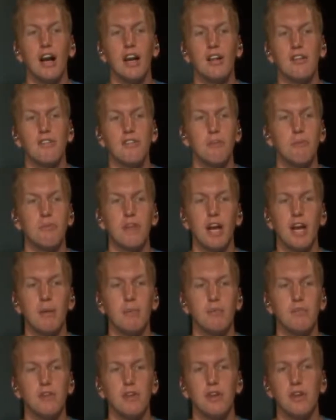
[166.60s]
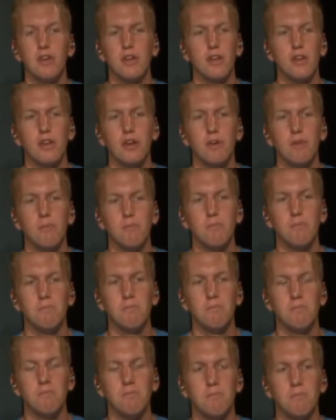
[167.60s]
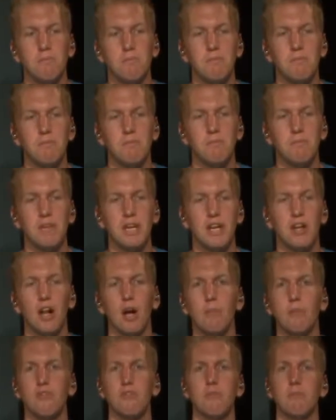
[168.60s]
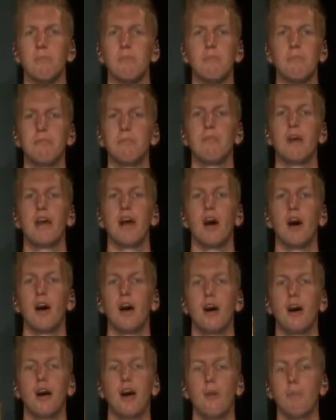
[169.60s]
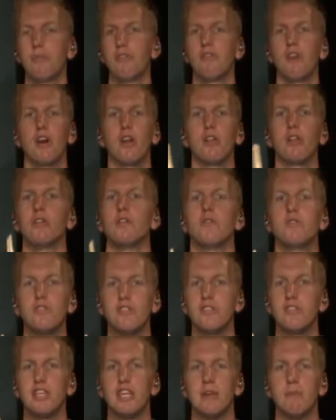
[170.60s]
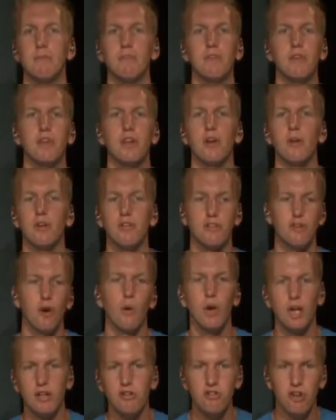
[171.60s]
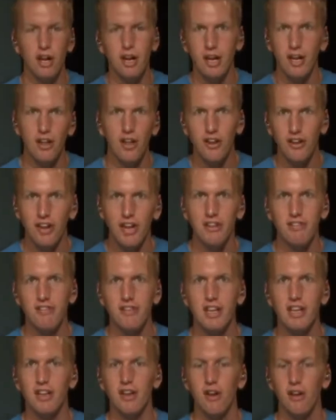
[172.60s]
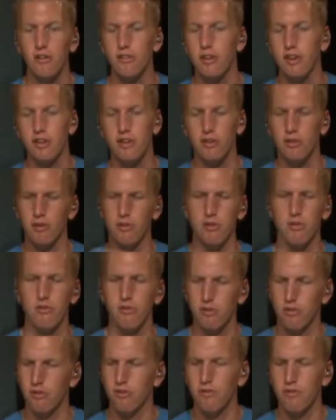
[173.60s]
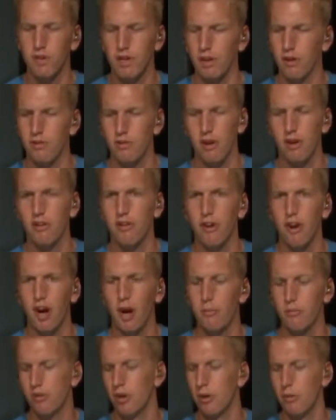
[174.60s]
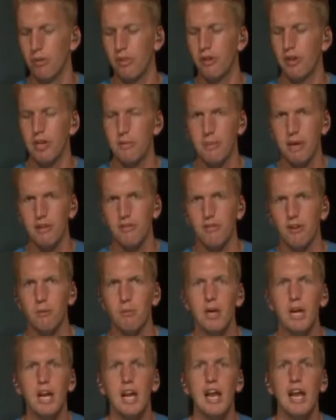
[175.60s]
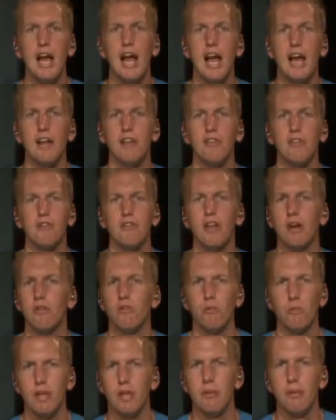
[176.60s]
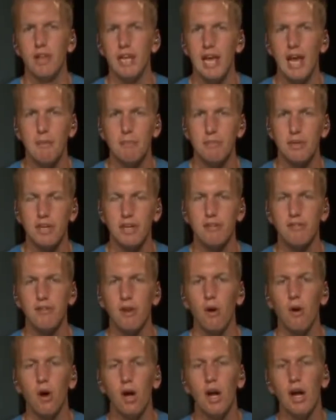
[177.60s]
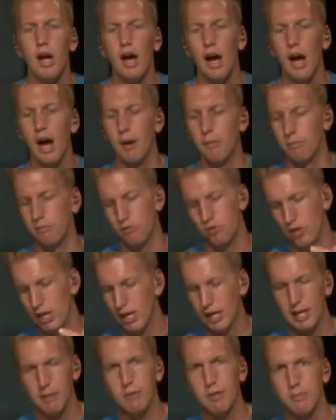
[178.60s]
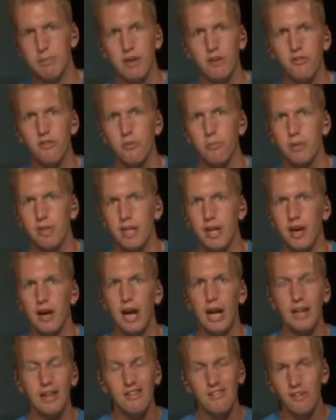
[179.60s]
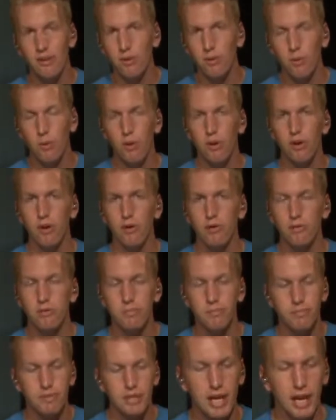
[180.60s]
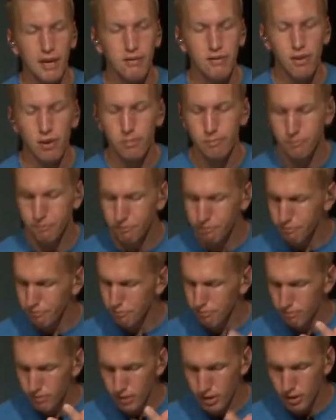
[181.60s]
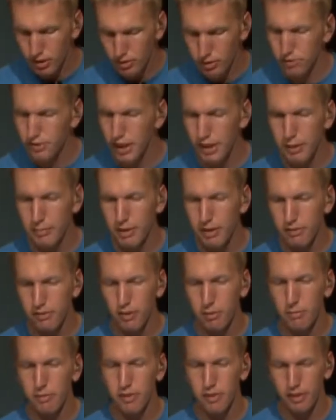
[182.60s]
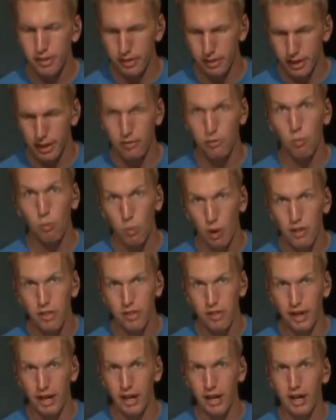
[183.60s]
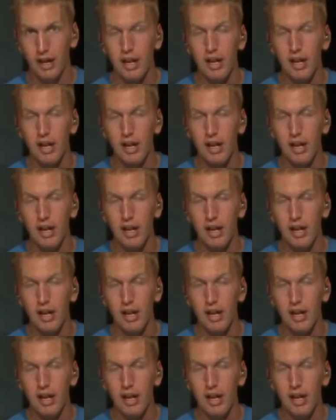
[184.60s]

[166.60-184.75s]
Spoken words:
can sometimes, it can almost help the song lose steam. It's chugging along nicely, and then all of a sudden you do this fill, it's all toms without any bass drum, and it just sounds really, really empty. So trying to keep the bass drum in there, at least on quarter notes. Okay, so just add the bass drum, that's one thing.